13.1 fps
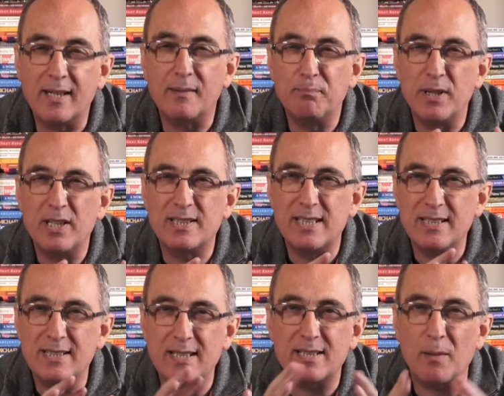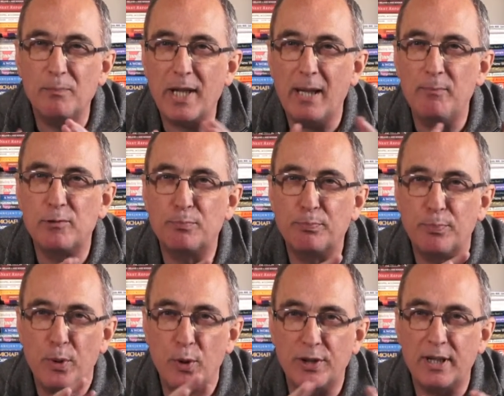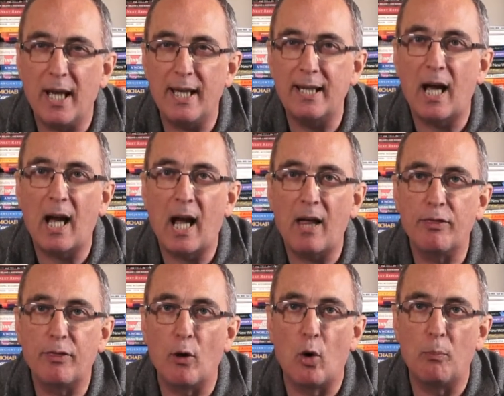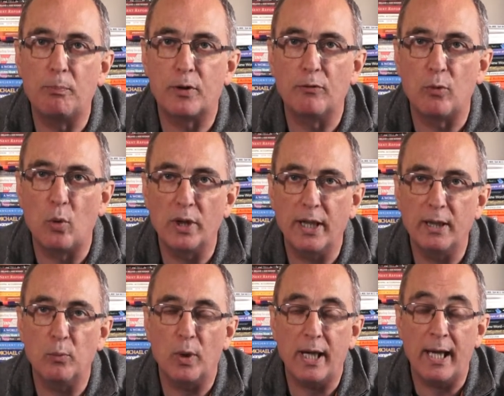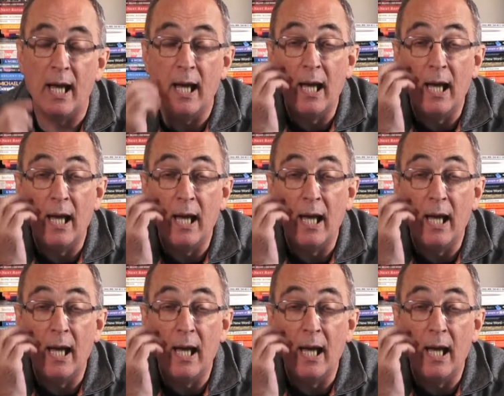because they sometimes put it in a thought-provoking way.